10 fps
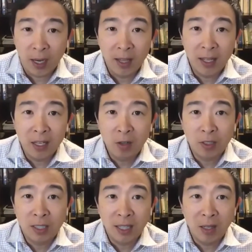And then you'd
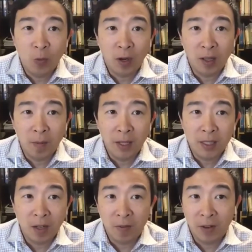see we're in the
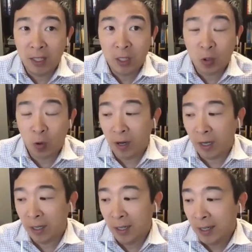midst of an
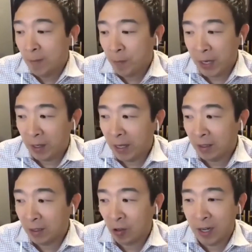historic mental
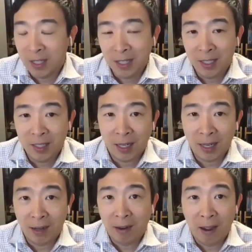health crisis that
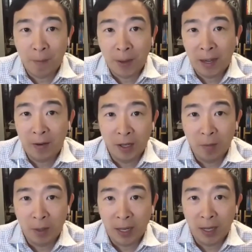got compounded
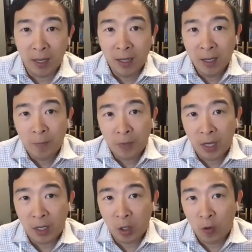by
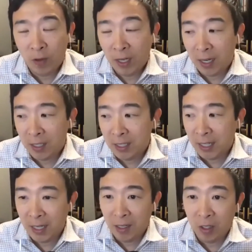
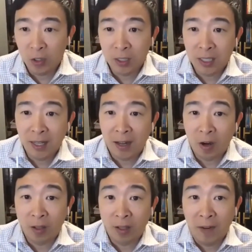COVID-19. You'll see that
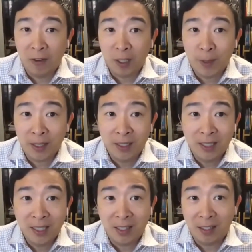our life
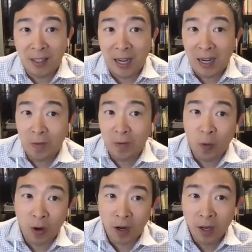expectancy declined
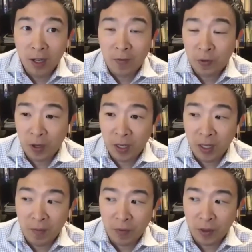for
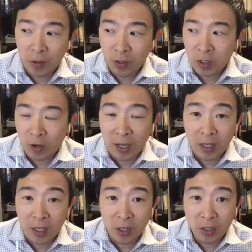three straight
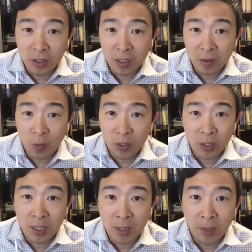years, which
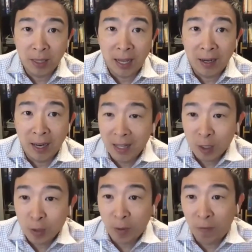is something that, and this
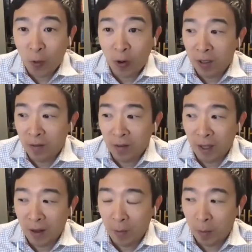is before
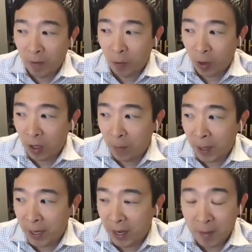the
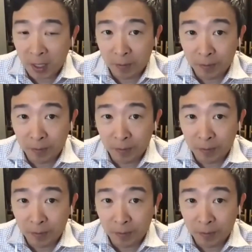pandemic.